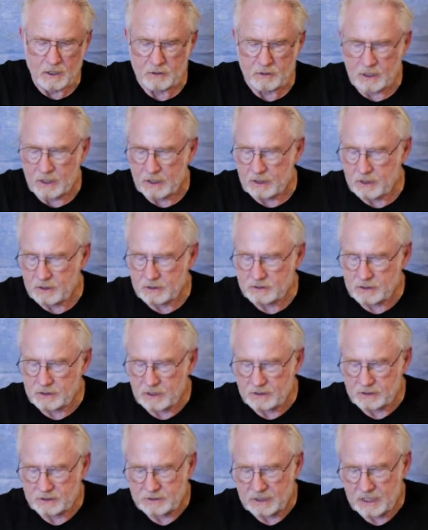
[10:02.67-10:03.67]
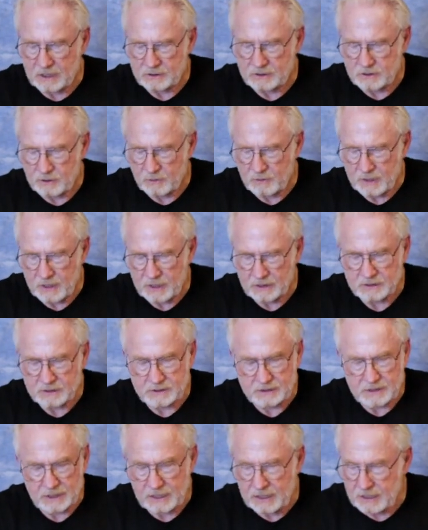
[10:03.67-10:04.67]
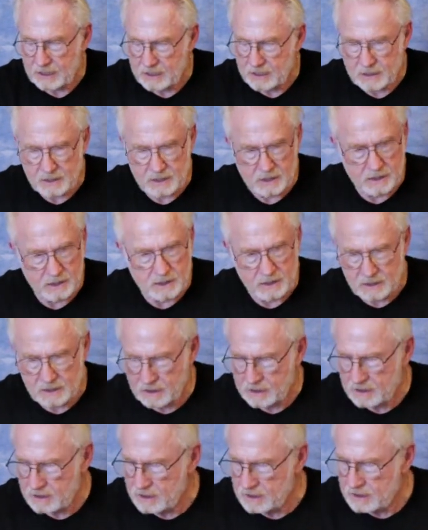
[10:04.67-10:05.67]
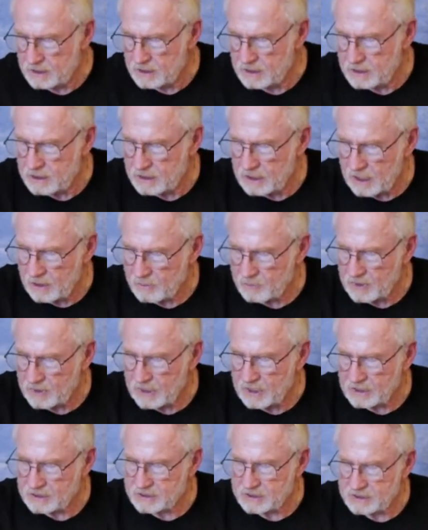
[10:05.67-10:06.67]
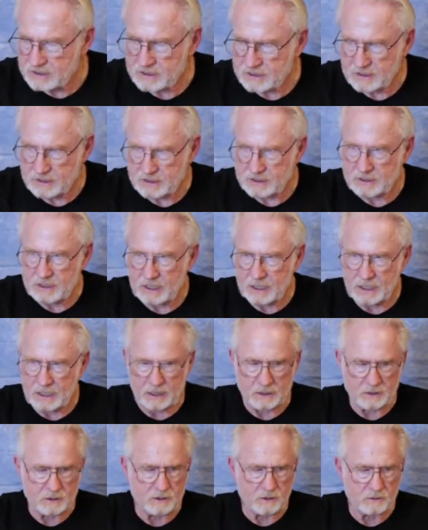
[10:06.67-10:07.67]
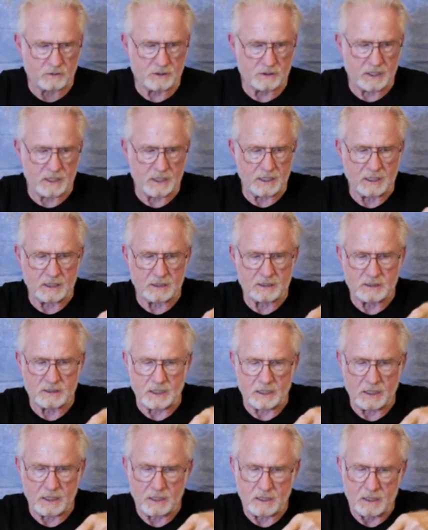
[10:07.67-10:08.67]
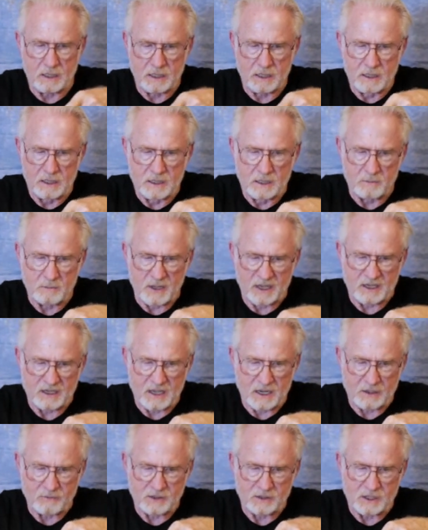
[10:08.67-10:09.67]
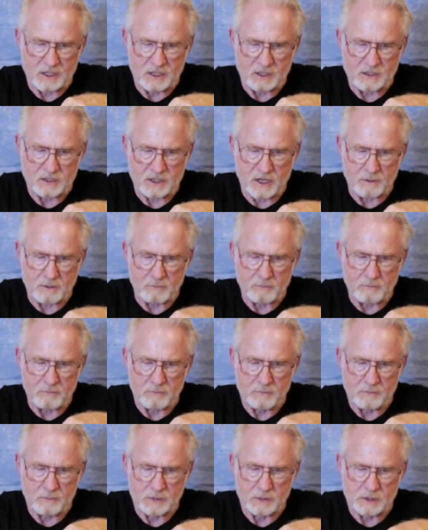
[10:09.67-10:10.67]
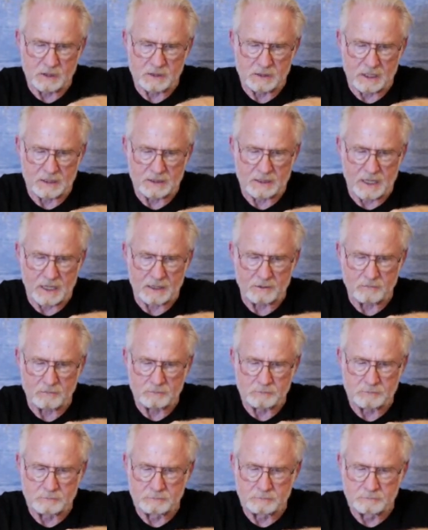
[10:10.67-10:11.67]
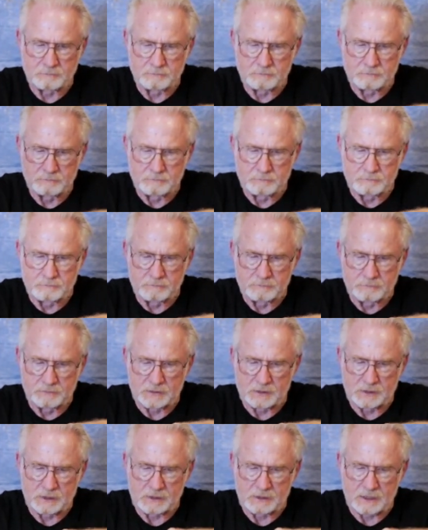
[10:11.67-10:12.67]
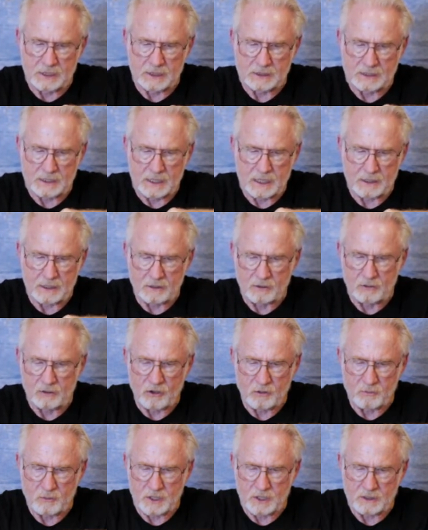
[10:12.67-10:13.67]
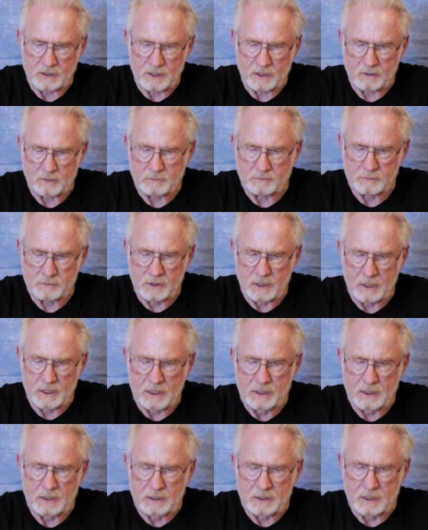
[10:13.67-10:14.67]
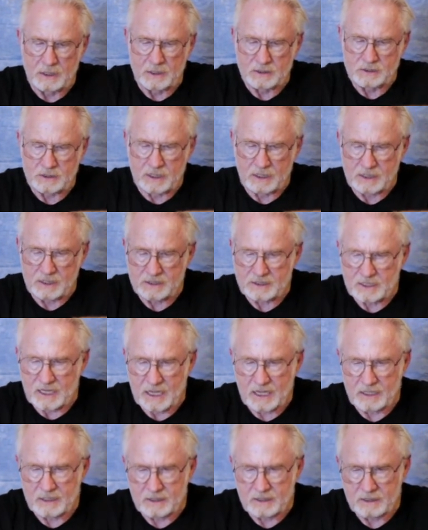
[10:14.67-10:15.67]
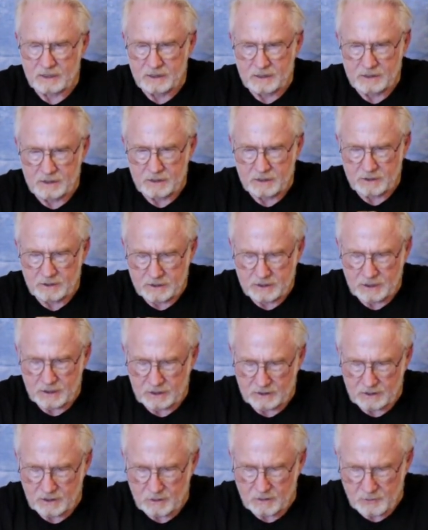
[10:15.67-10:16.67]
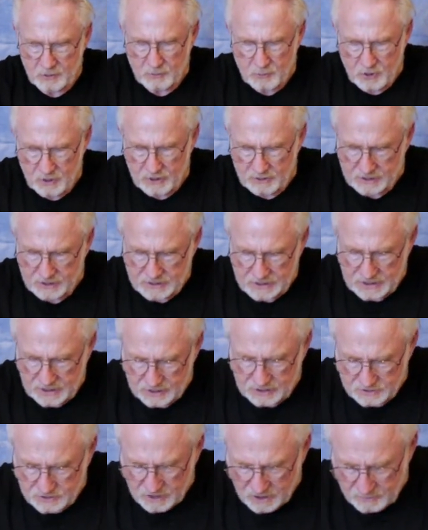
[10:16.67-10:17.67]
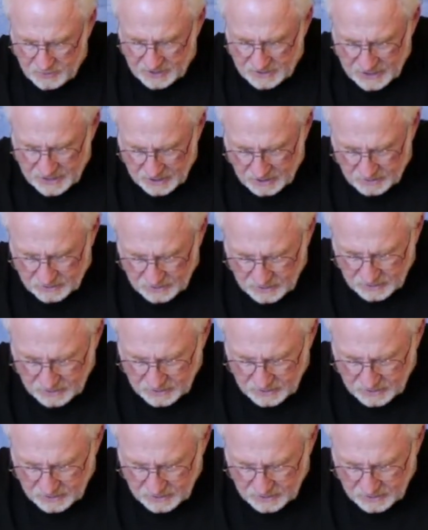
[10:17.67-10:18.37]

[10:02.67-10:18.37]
Okay, here's the other side. So we got sticky and we got sticky. So sticky to sticky, make kind of a T shape, just like that. Just like that, no big deal. The sticky side, the upper part of the T is going to be down.